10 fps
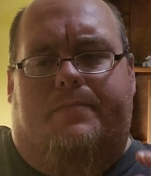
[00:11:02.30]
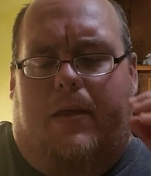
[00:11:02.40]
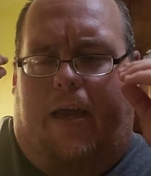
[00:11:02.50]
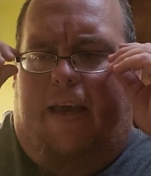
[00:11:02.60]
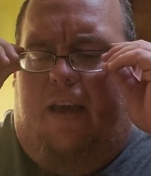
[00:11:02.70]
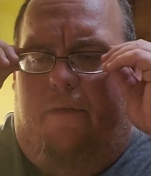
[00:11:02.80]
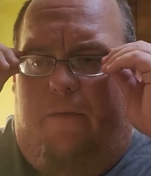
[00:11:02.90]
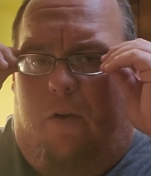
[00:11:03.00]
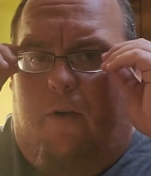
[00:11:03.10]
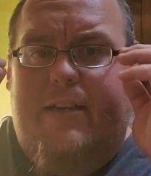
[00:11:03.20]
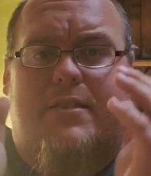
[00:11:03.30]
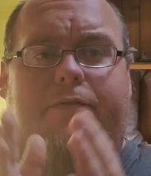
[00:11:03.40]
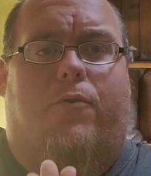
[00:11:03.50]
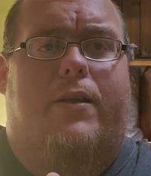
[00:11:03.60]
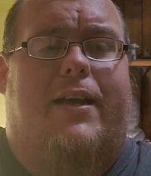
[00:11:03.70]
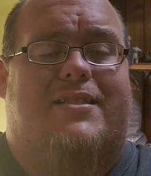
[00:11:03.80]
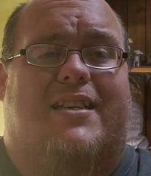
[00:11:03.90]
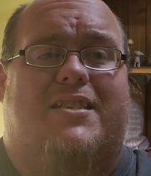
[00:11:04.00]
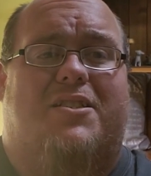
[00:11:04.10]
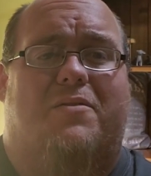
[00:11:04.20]
And the reason for that is
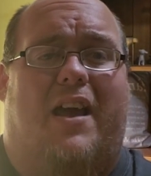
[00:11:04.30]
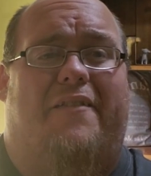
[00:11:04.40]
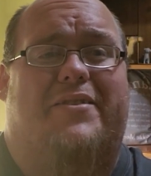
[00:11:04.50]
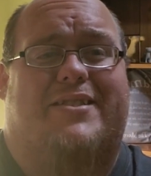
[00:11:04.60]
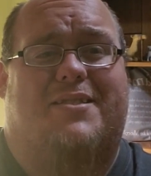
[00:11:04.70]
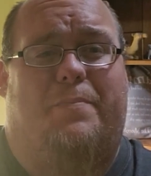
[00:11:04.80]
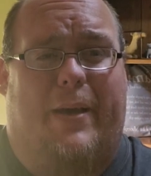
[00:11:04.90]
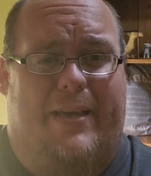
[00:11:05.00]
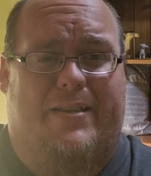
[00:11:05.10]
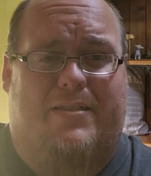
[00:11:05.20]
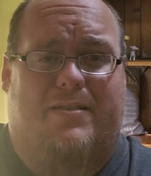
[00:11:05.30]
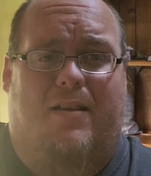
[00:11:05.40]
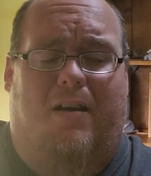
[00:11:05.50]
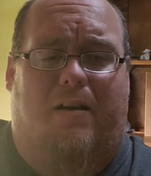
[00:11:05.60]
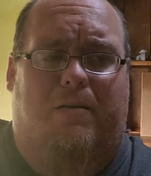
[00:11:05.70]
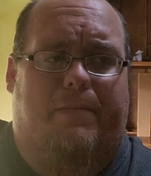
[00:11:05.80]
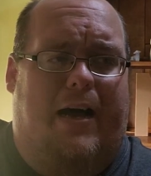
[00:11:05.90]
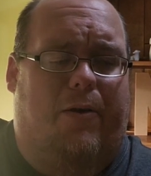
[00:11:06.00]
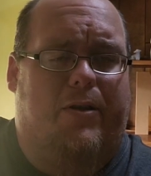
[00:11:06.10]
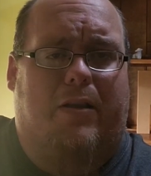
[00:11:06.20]
I just don't have the space.
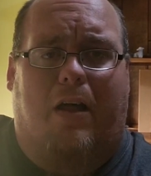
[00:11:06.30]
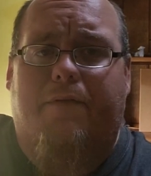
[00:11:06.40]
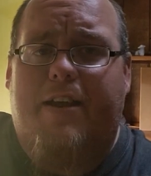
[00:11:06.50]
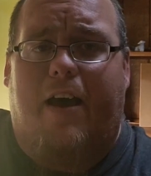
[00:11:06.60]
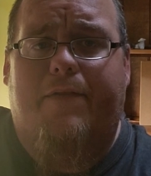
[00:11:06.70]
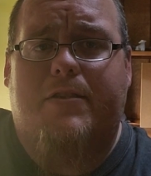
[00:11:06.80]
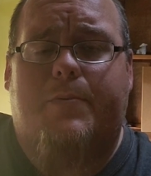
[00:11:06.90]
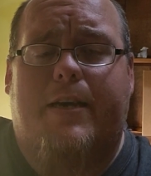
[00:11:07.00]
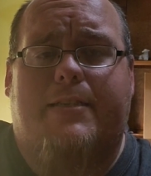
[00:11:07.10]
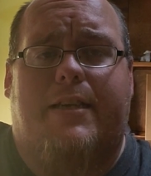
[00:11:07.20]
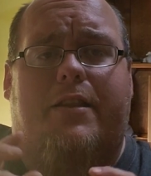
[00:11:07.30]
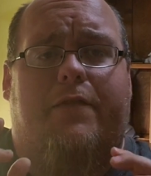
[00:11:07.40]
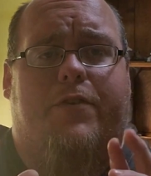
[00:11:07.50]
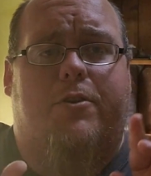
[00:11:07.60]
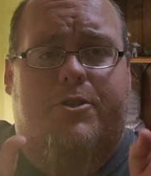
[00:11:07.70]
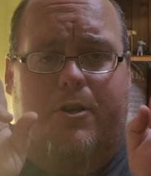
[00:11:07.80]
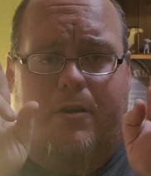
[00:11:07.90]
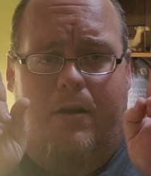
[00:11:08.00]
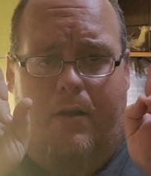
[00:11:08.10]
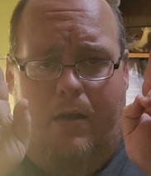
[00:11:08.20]
I would love to have the space, and in the
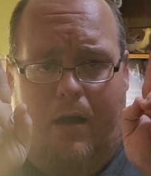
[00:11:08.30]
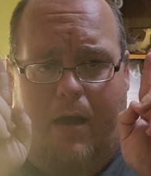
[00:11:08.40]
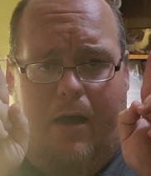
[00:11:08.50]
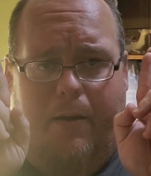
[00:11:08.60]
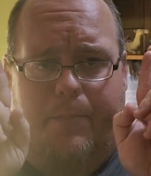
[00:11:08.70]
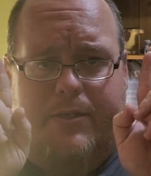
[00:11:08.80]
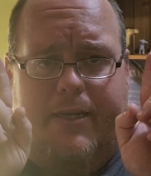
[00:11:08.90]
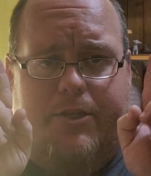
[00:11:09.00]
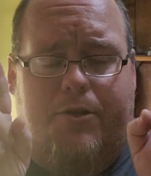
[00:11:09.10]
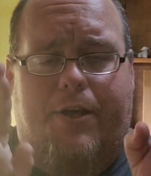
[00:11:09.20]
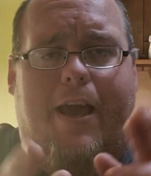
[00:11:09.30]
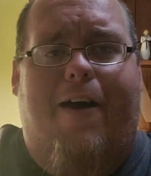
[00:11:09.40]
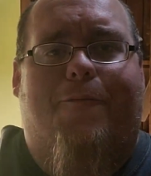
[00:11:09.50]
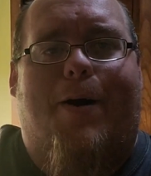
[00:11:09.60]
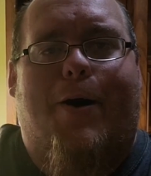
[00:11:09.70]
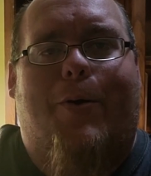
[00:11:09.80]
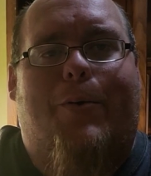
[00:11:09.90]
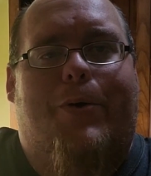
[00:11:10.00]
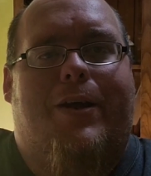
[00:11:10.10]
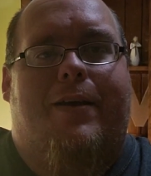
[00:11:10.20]
future, potentially have my
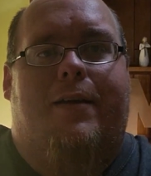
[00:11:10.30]
own